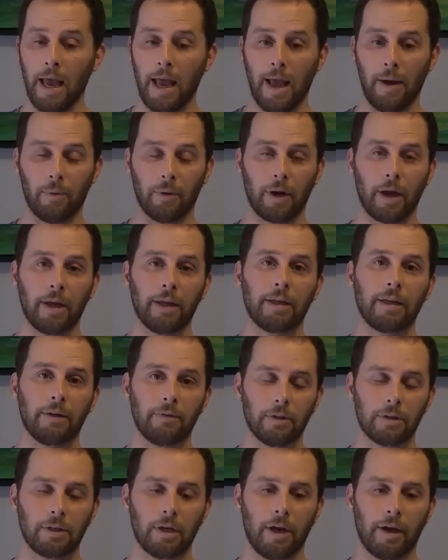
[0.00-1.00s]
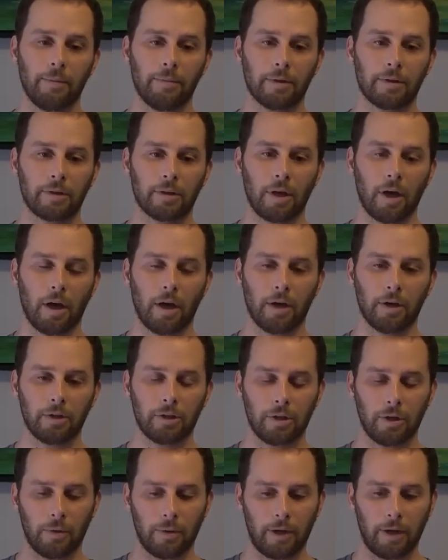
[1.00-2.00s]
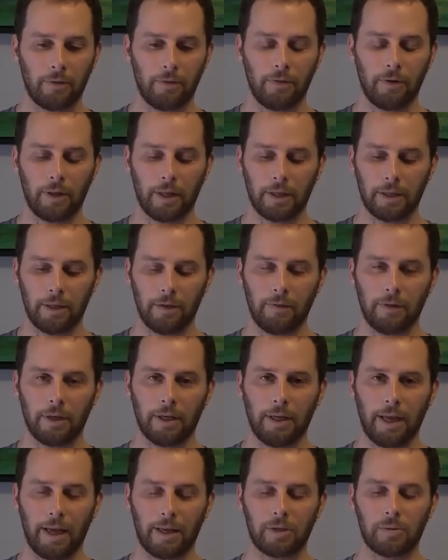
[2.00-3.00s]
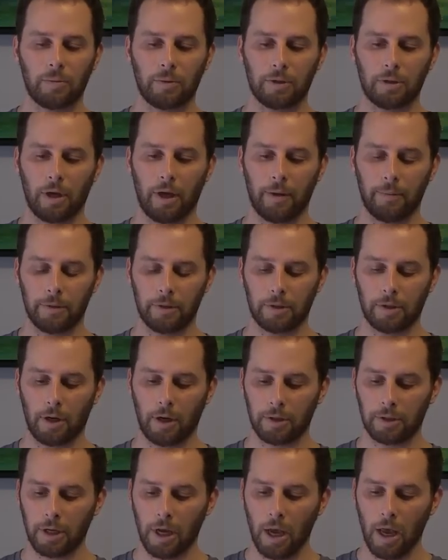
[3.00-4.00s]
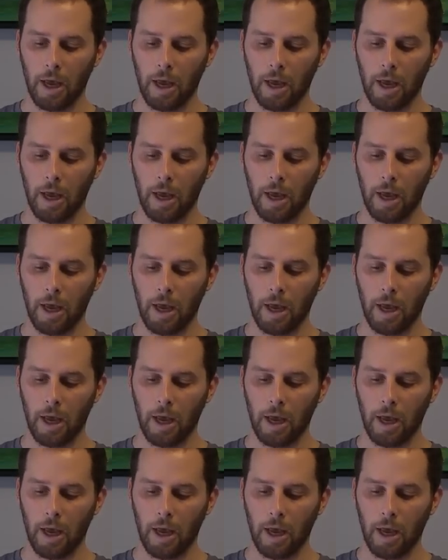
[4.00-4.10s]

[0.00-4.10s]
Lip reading: And when I give a Thai massage, you know, and I feel like giving an expert Thai massage